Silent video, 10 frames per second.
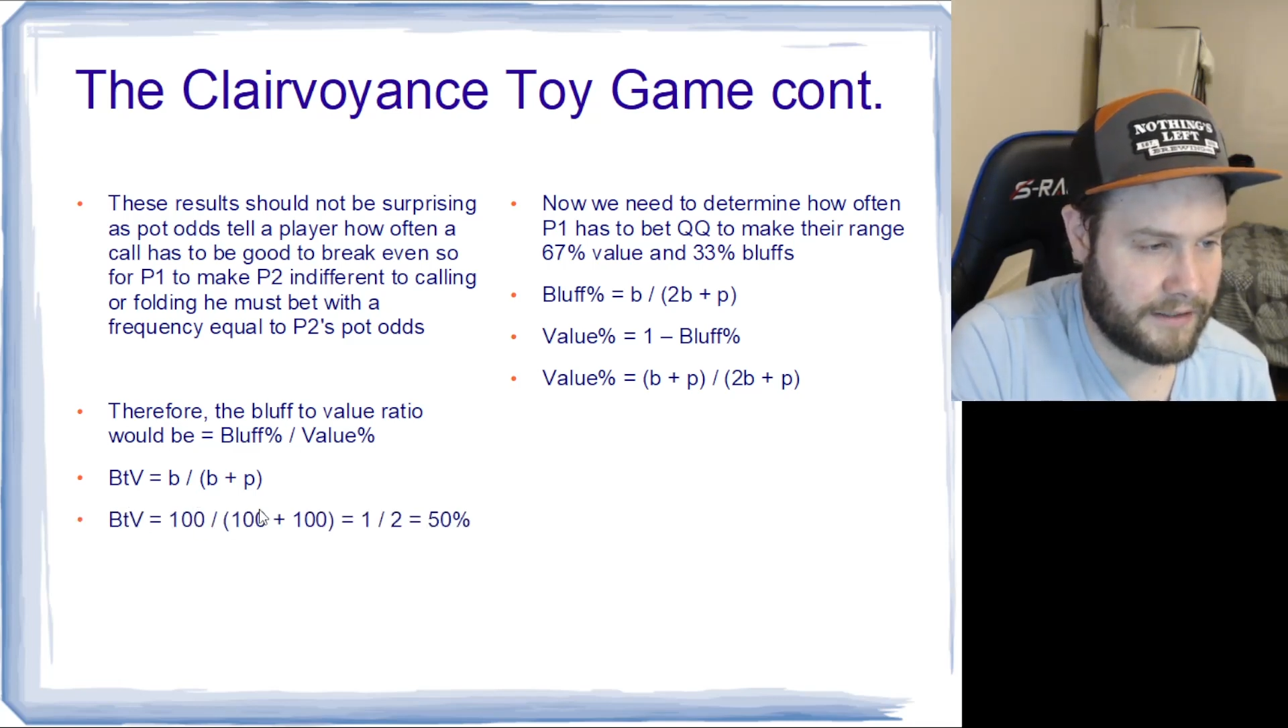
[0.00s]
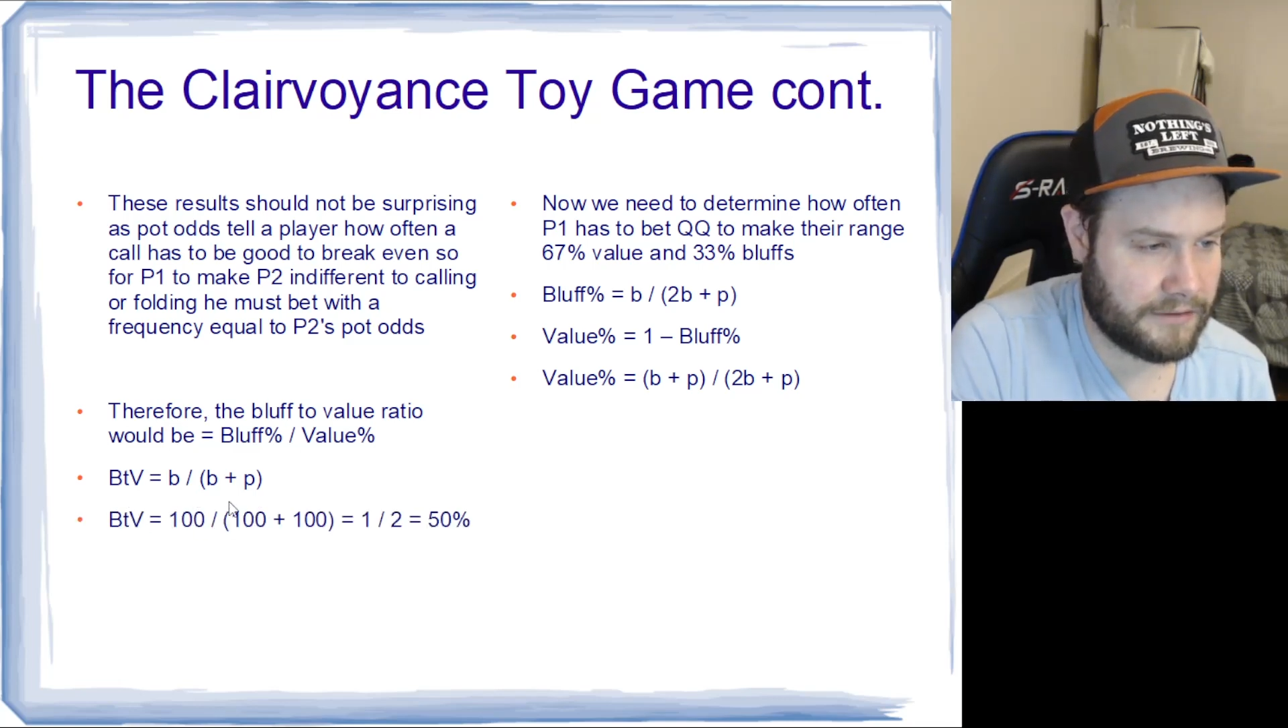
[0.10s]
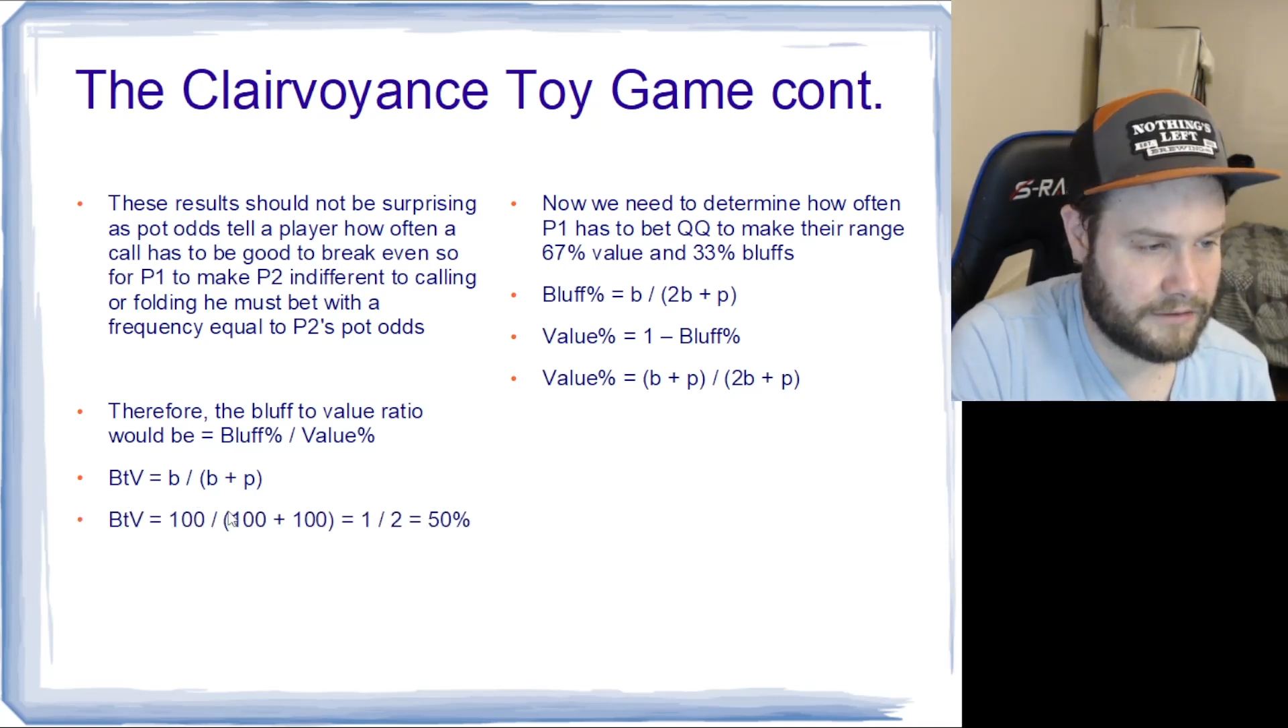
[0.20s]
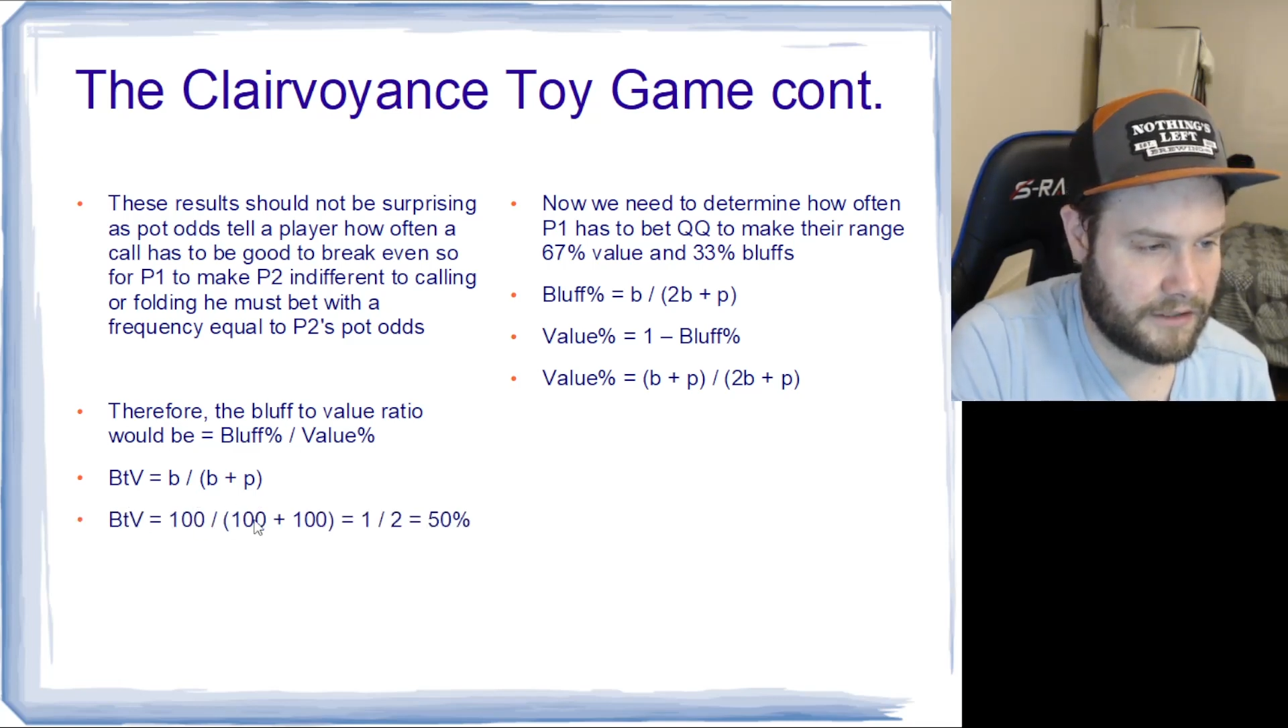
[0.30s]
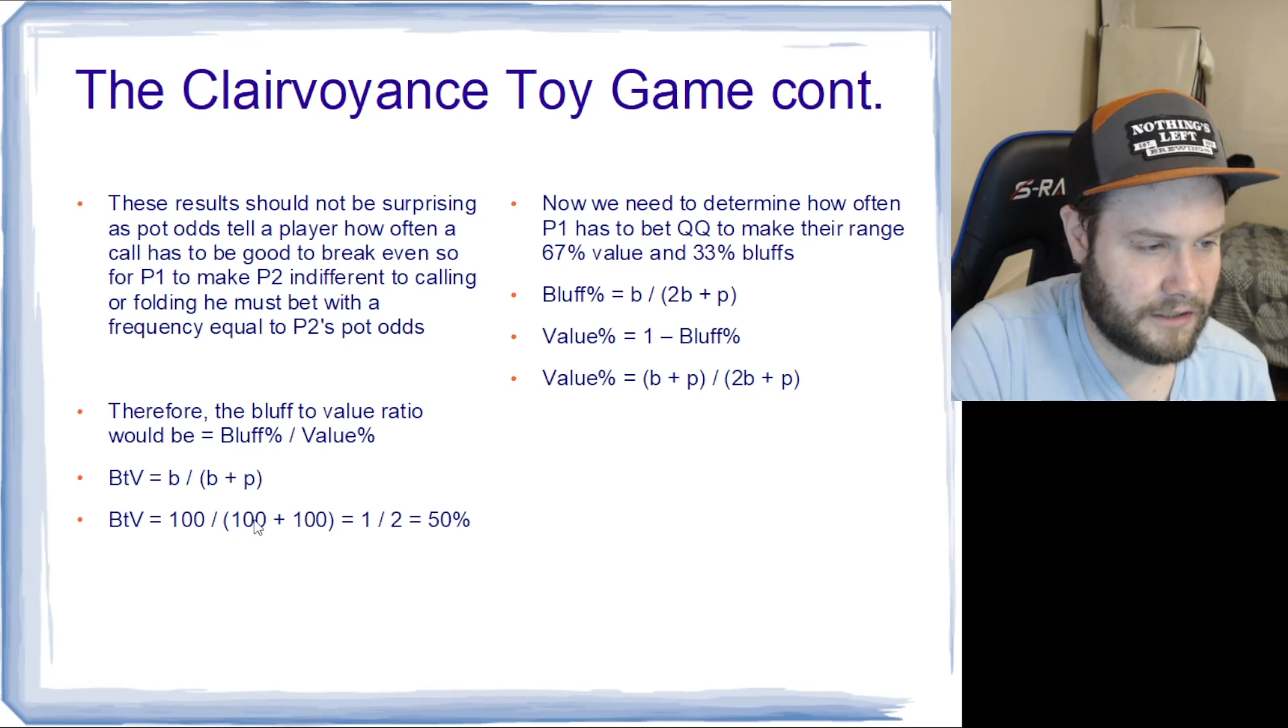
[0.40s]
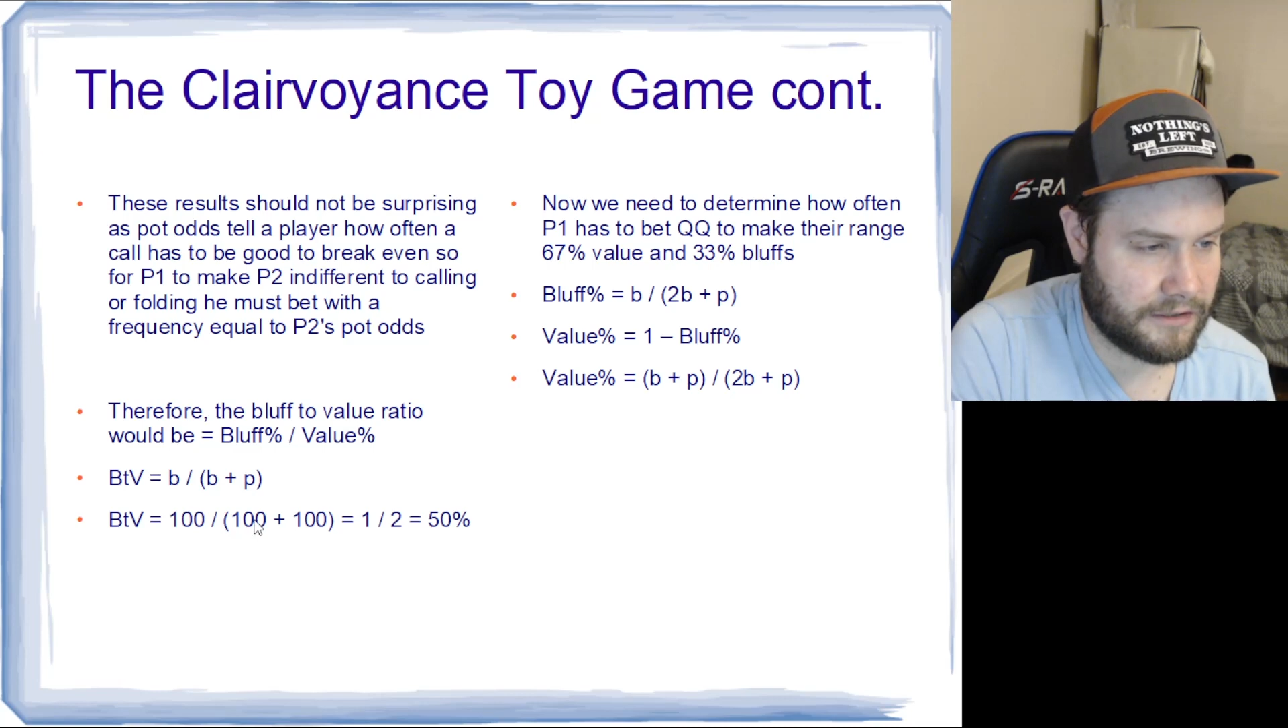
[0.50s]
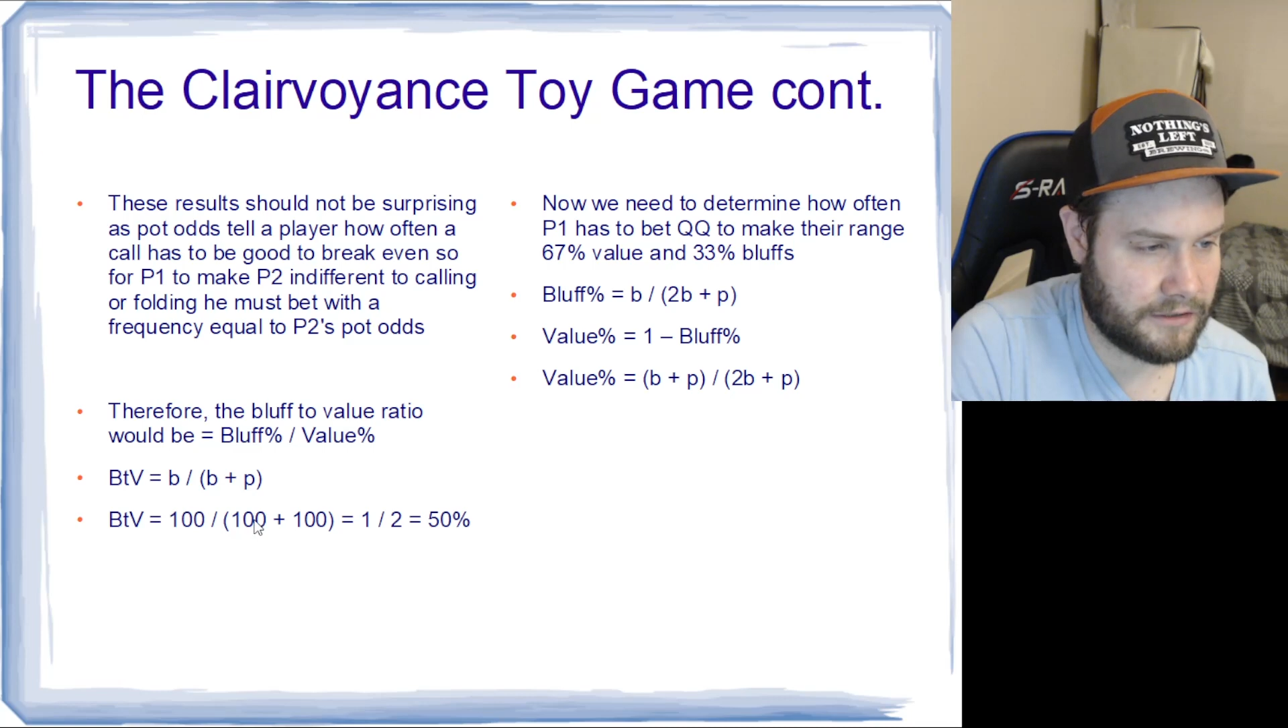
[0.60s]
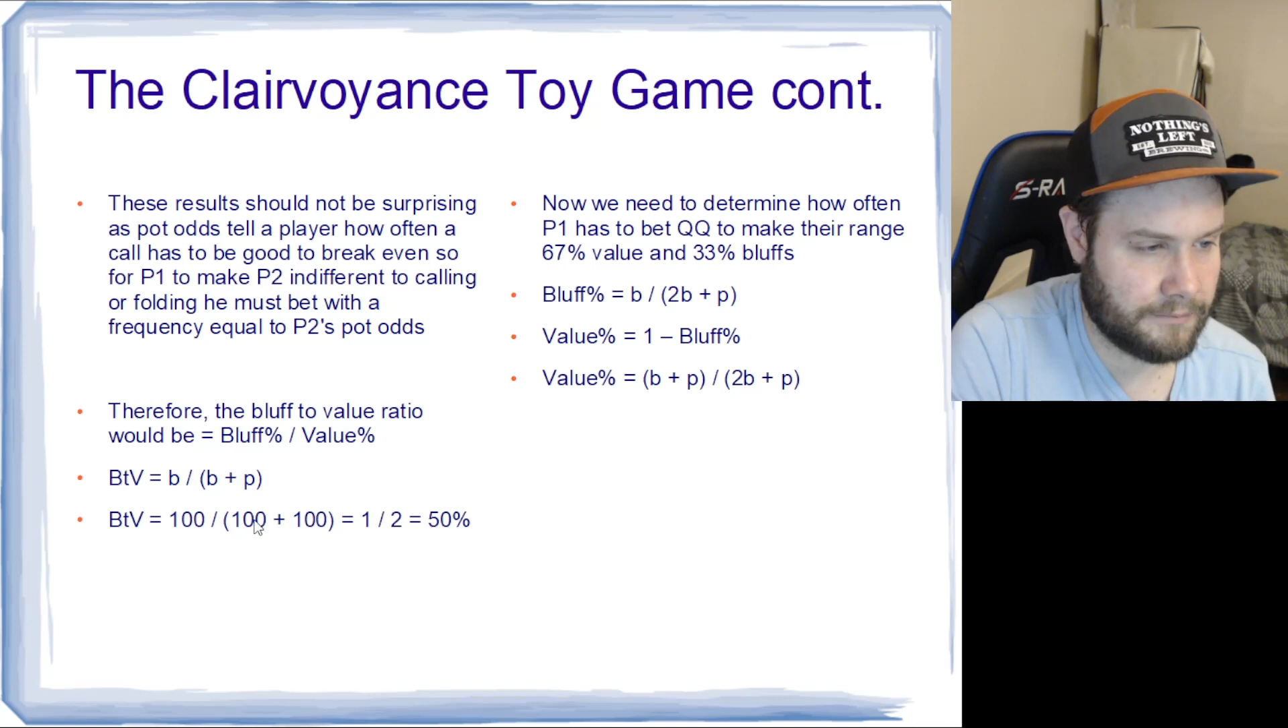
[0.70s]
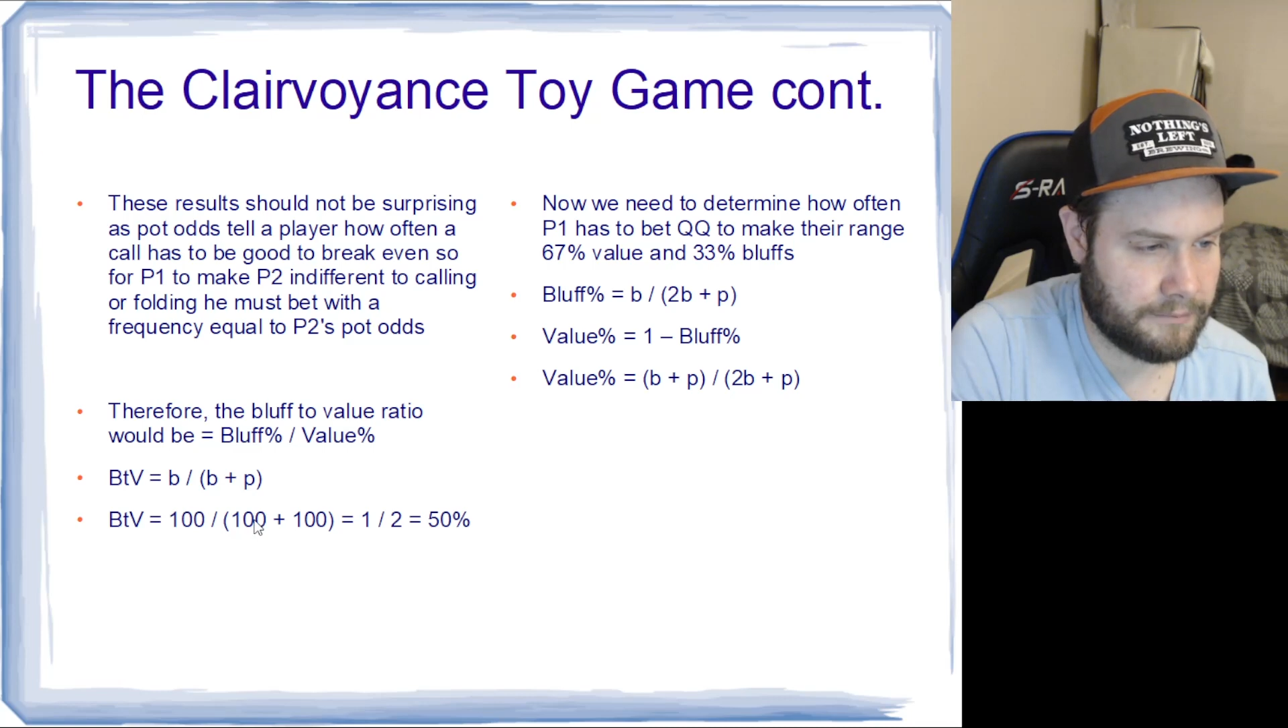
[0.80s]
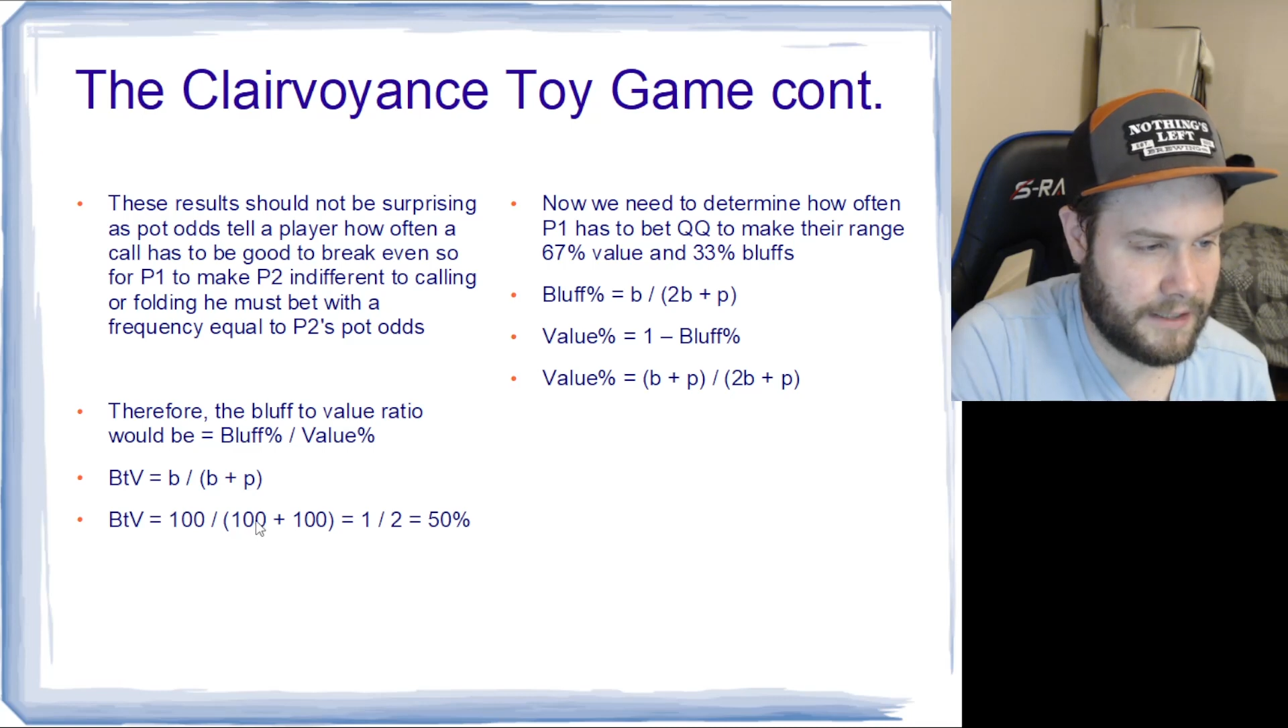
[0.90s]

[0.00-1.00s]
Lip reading: $100